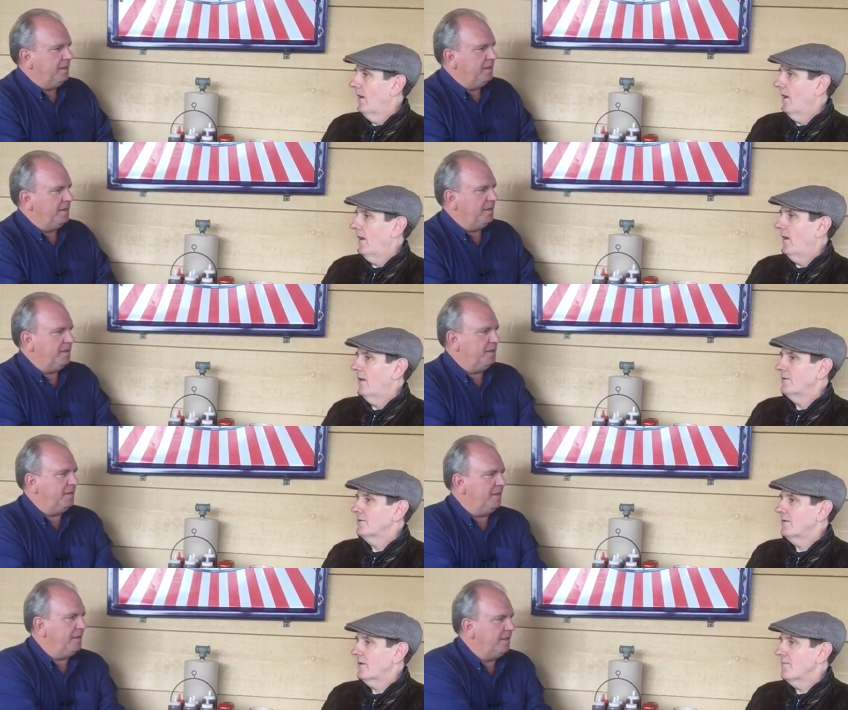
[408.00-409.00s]
Speaker 1: Uh,
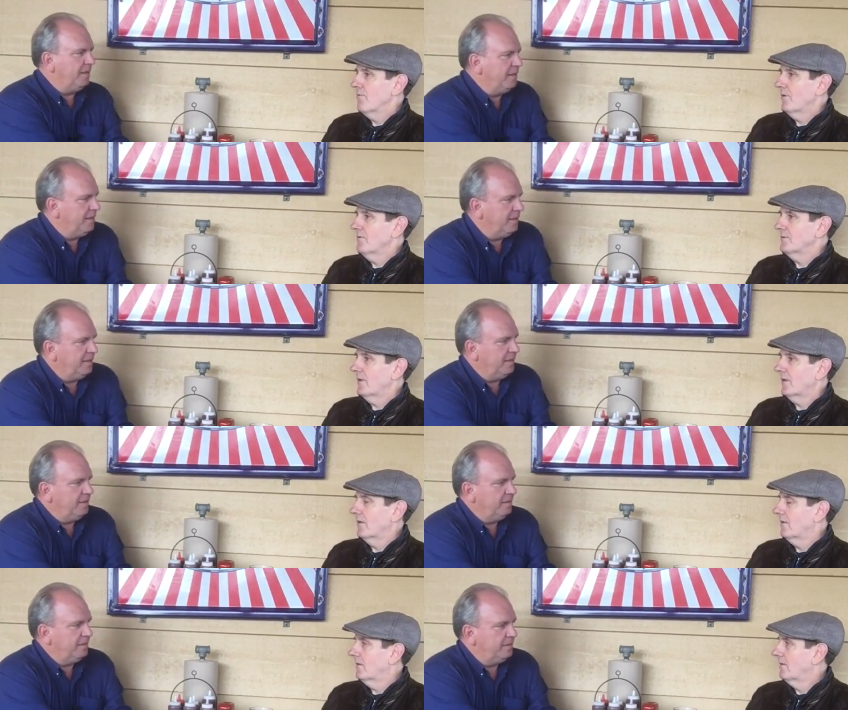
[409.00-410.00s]
just to keep producing.
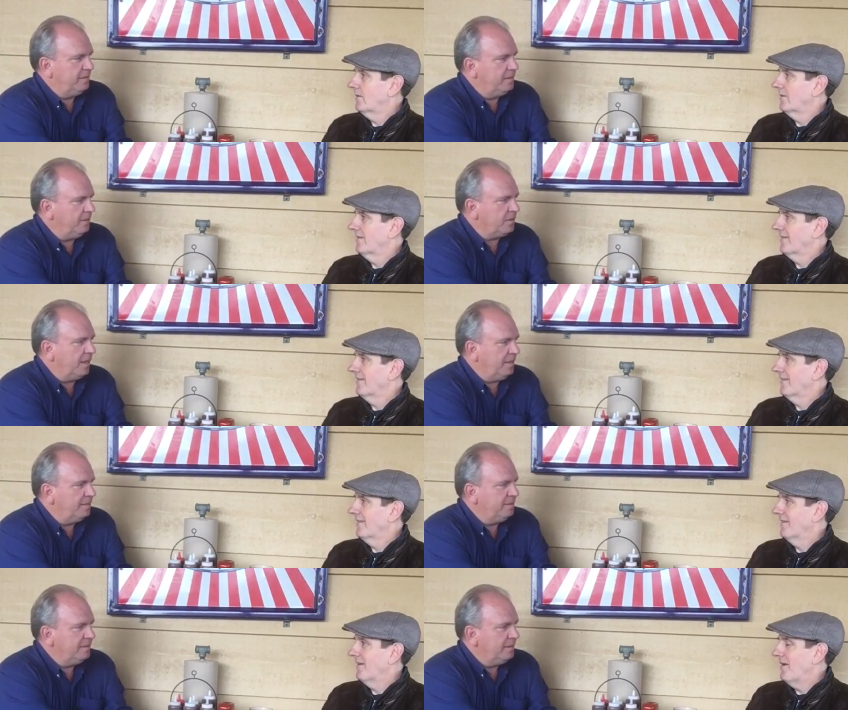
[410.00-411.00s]
Okay.
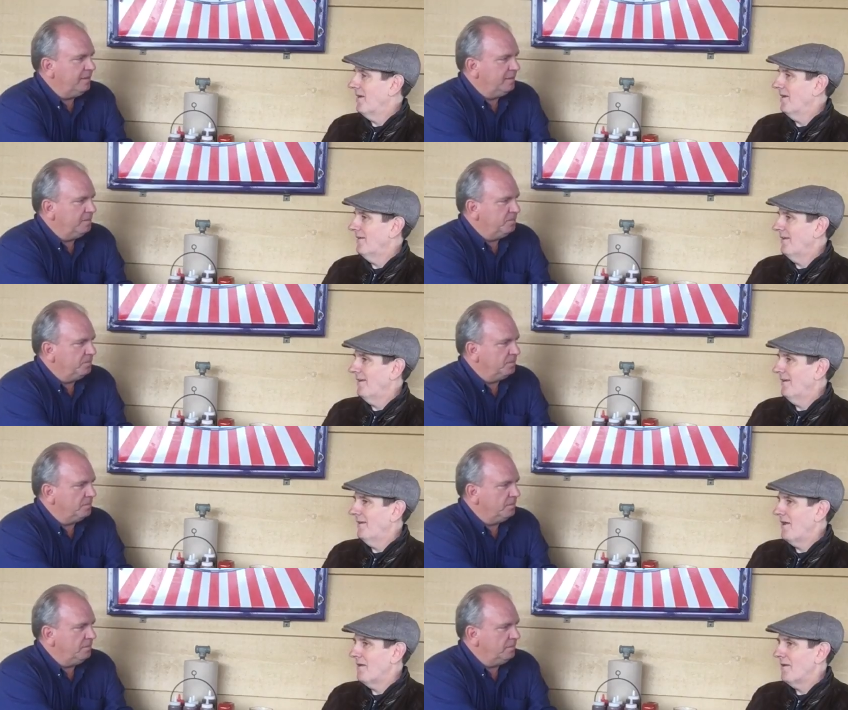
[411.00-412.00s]
And
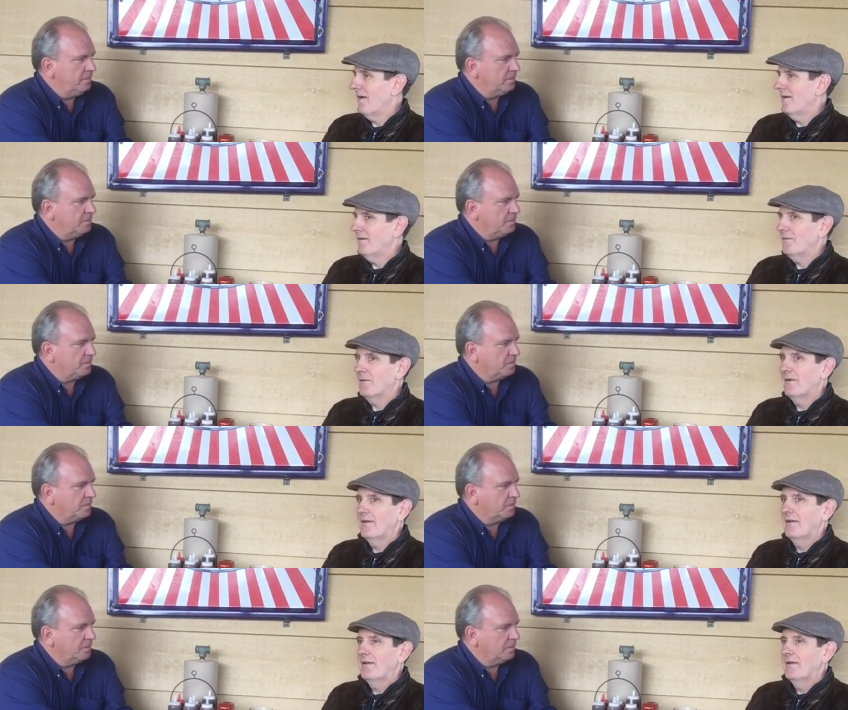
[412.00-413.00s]
and I,
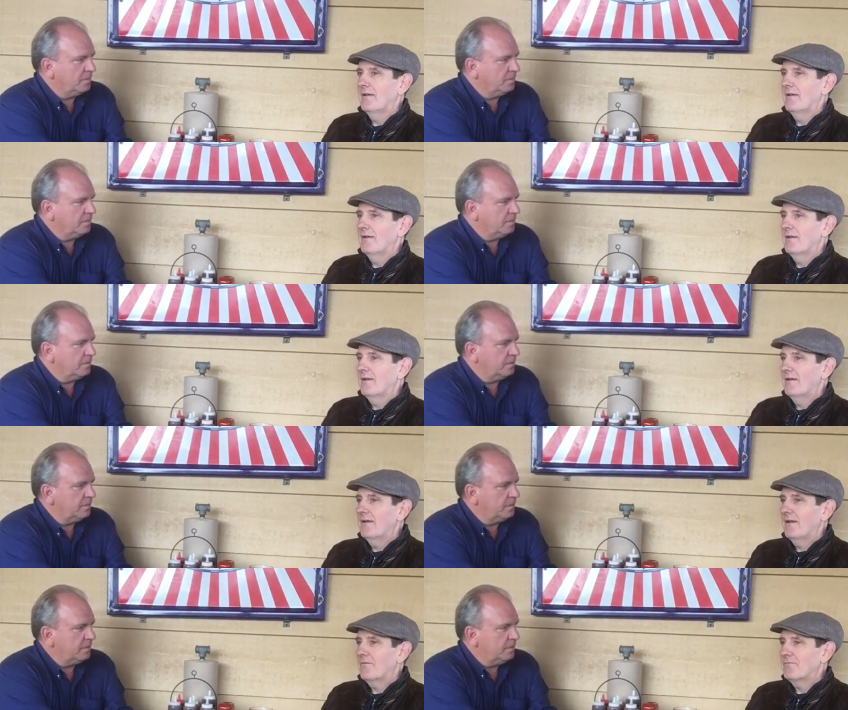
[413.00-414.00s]

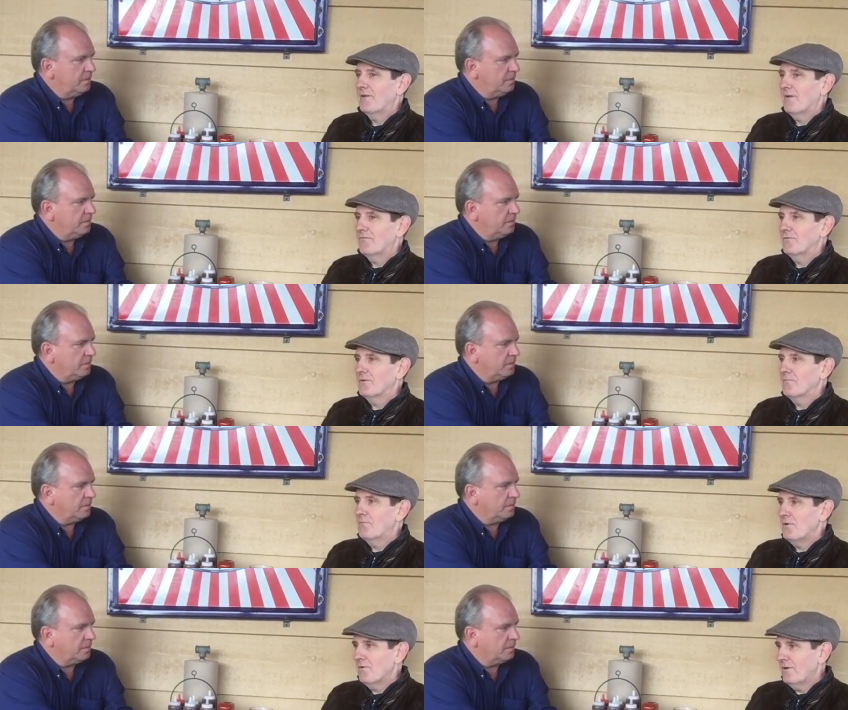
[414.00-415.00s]
I after a
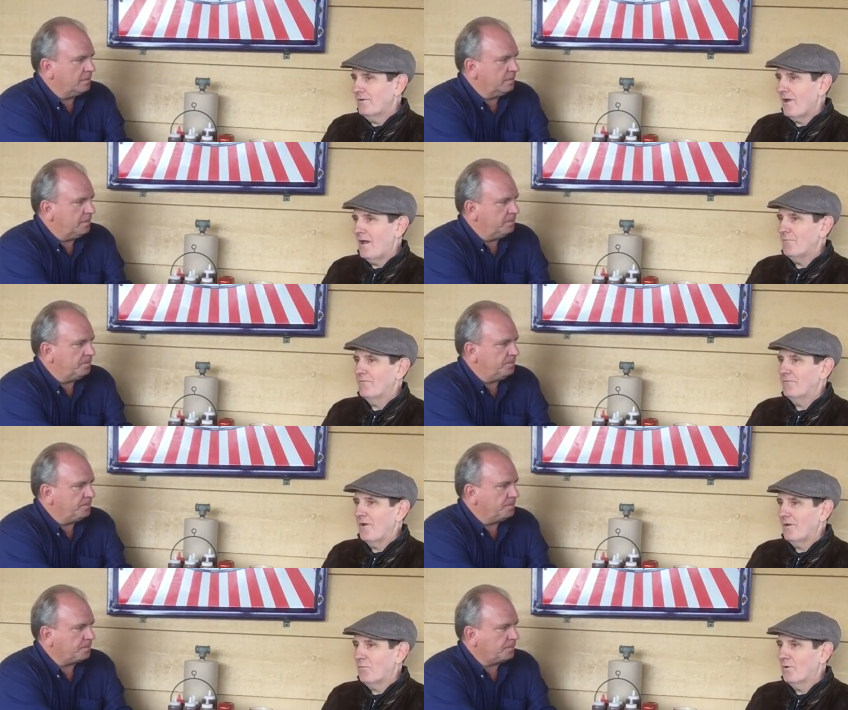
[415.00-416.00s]
period of time of
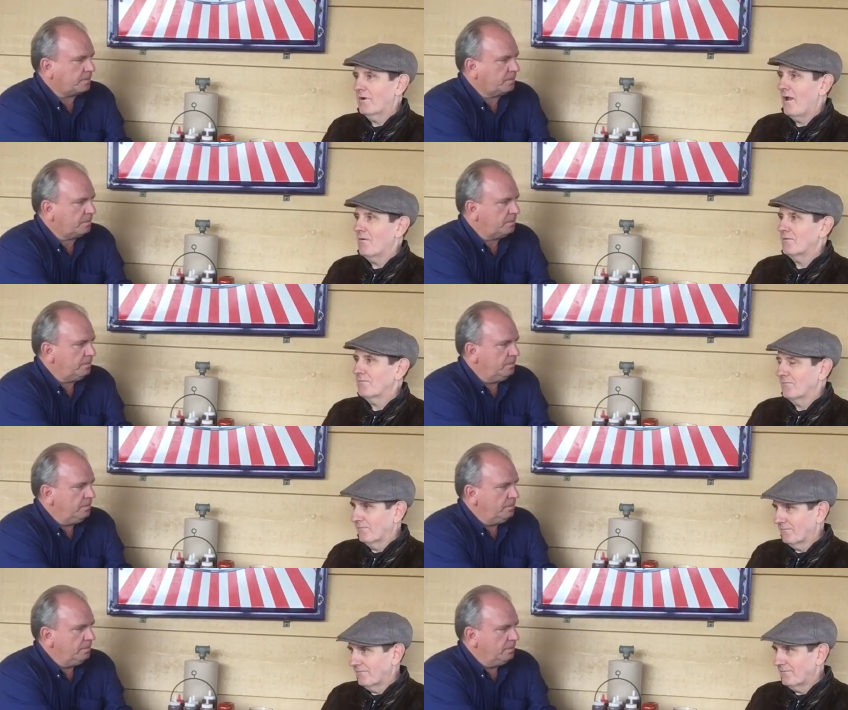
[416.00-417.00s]
trying to work out
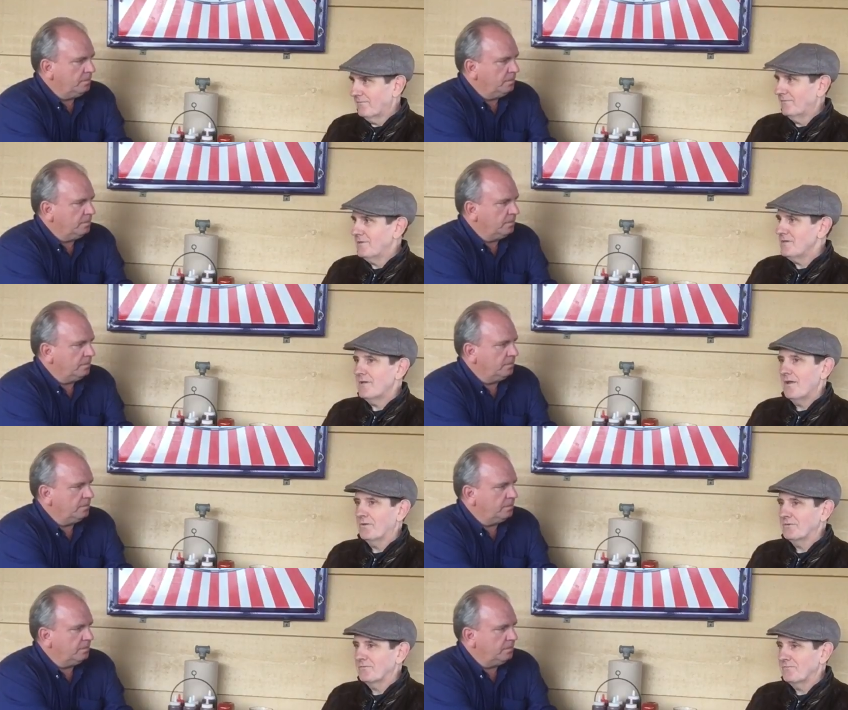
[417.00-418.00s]

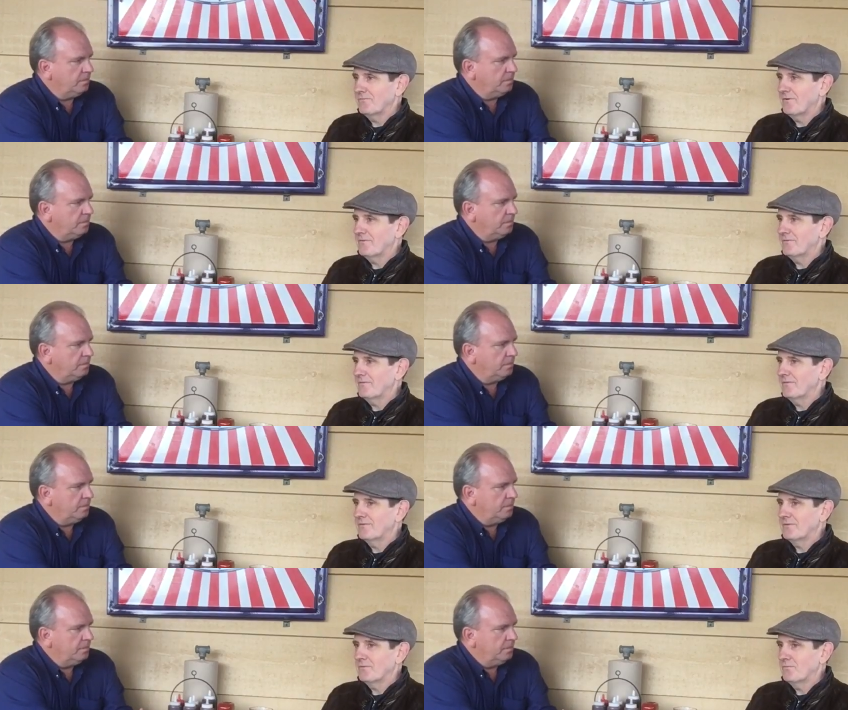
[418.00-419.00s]
details of
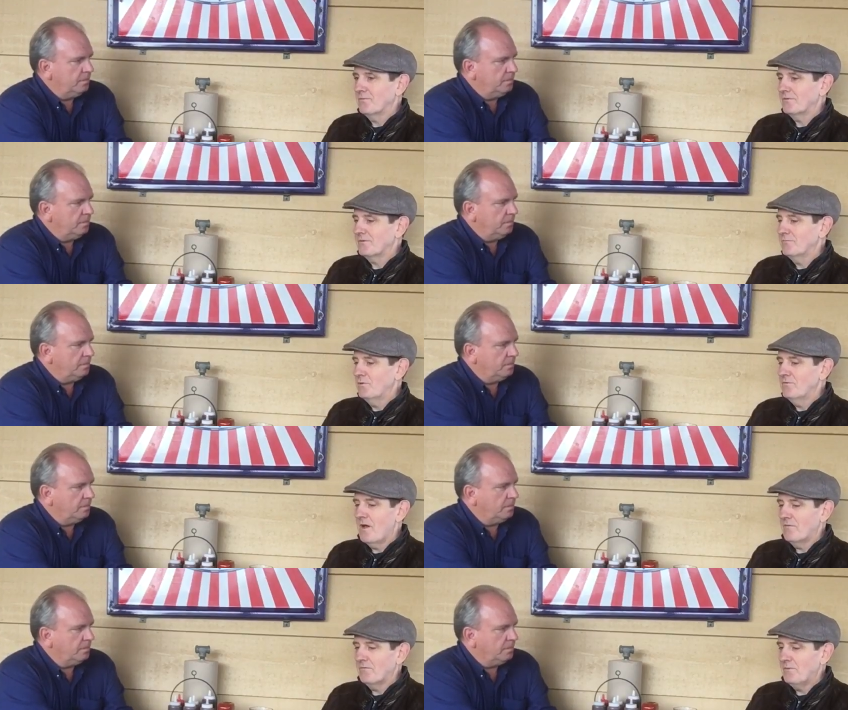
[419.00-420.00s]
to to move
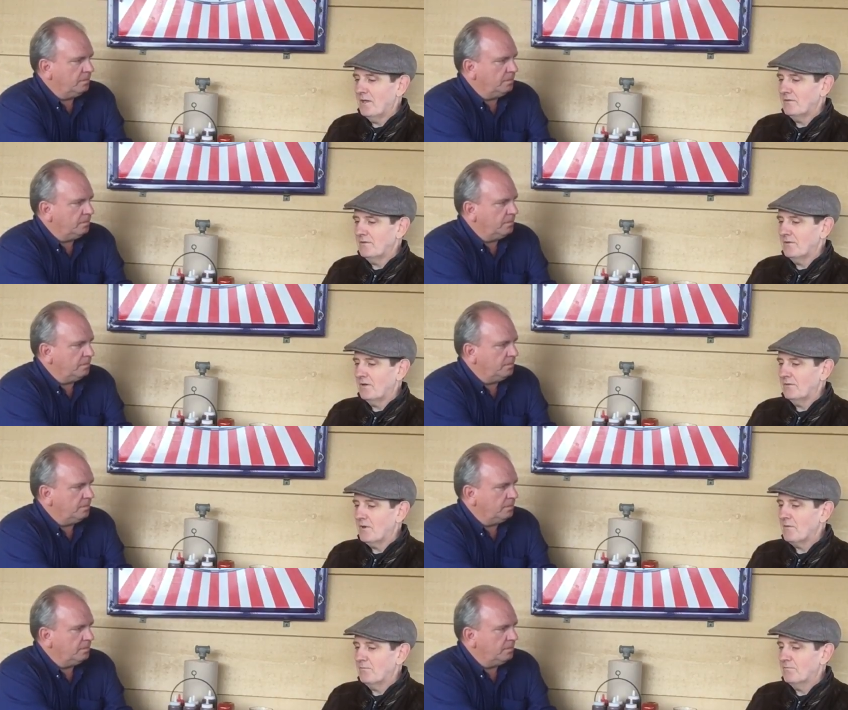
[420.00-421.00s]
on from that deal, I, I